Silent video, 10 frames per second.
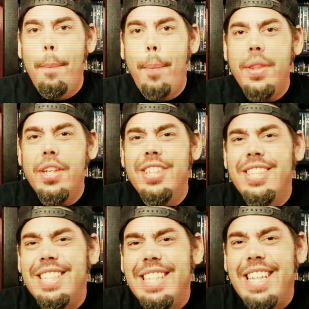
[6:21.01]
But they're
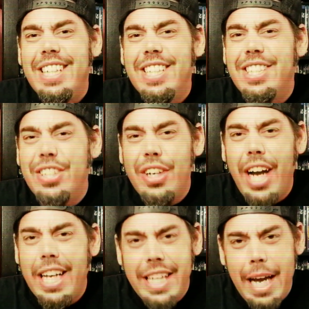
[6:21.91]
just so
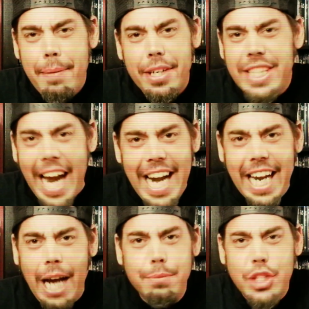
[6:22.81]
goddamn
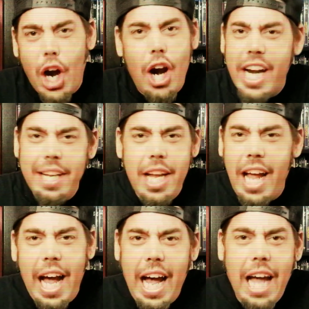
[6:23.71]
entertaining. I'm sorry.
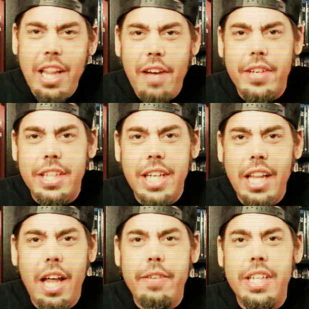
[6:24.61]
I love it. I
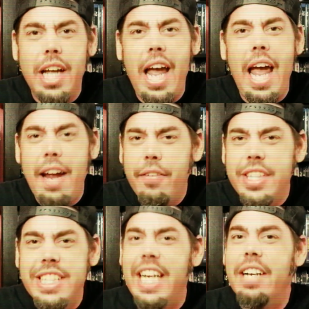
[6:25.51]
love it.
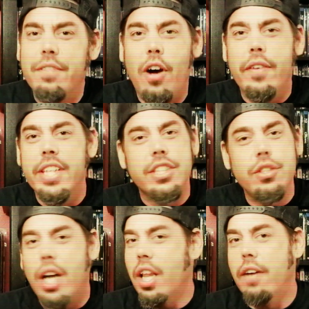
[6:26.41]
Every scene involving these
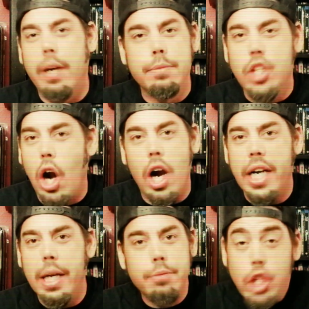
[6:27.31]
two, I love. I'm sorry.
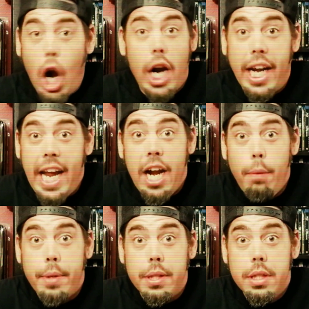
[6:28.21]
I can't
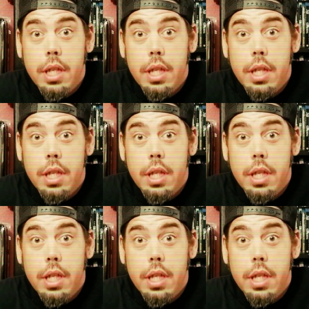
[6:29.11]
help it.